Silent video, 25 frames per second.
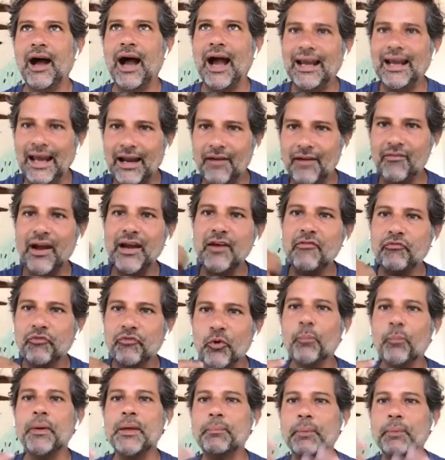I let very
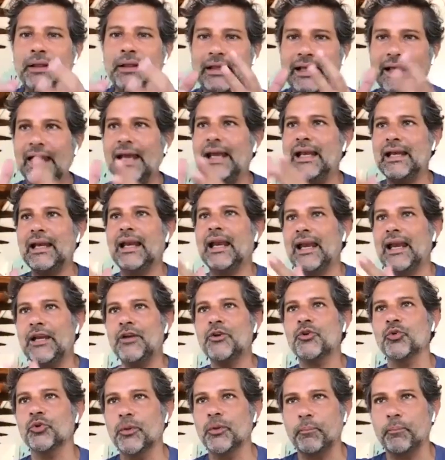few people
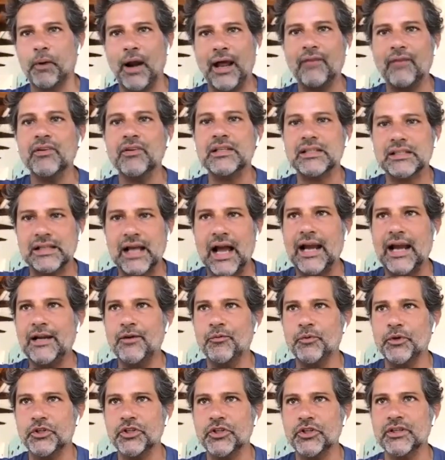into the private side,
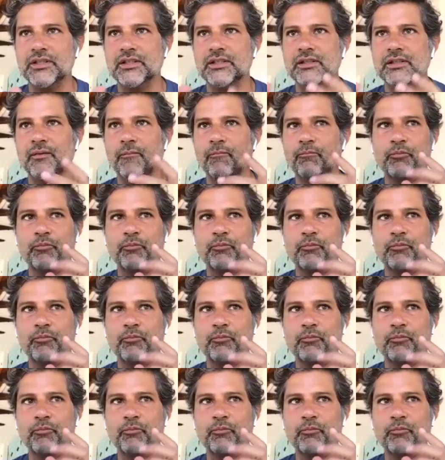which is